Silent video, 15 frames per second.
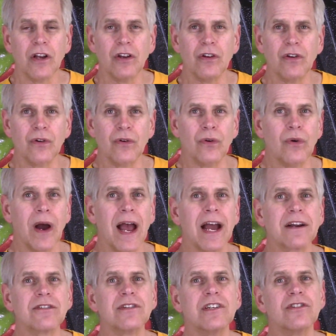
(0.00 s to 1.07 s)
you
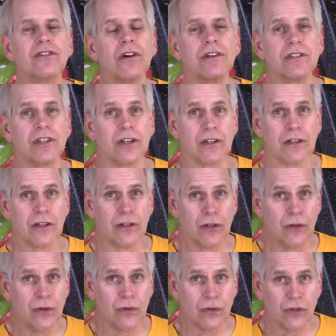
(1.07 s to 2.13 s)
actually start to
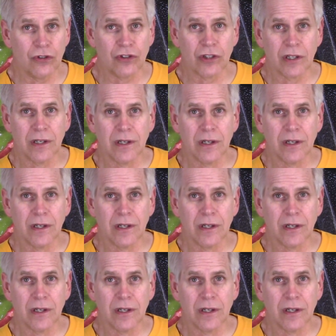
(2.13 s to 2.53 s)
lose